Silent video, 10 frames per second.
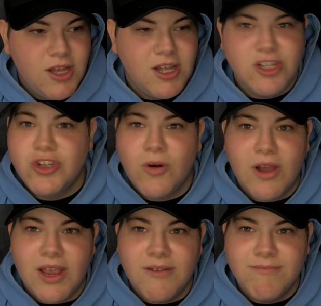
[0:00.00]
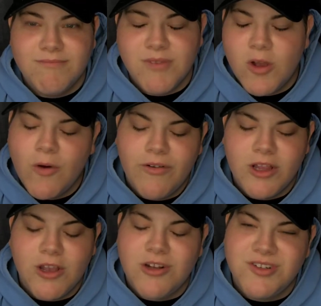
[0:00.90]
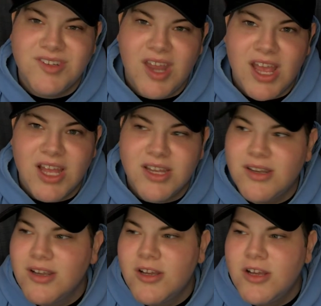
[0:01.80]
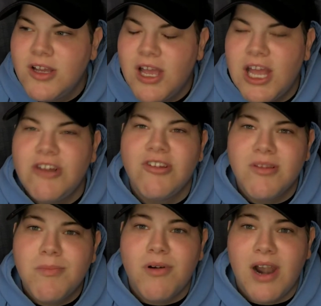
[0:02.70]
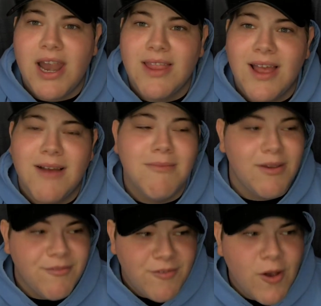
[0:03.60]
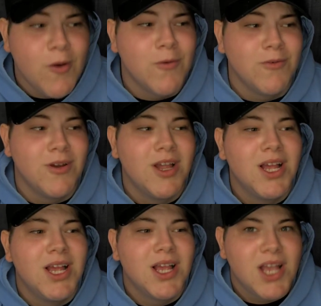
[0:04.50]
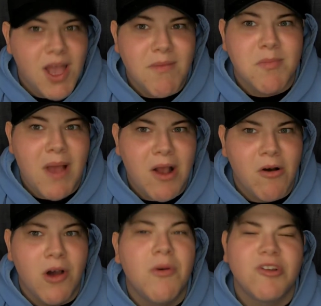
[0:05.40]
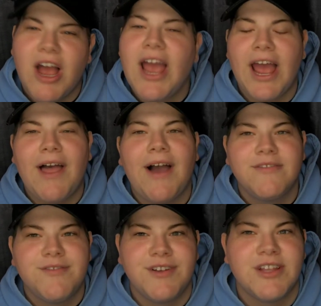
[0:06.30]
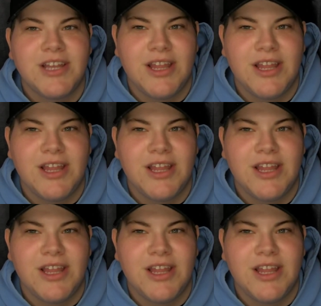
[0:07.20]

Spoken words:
enjoy. Hopefully you understand, and just pray that my phone comes back on, which I have a feeling it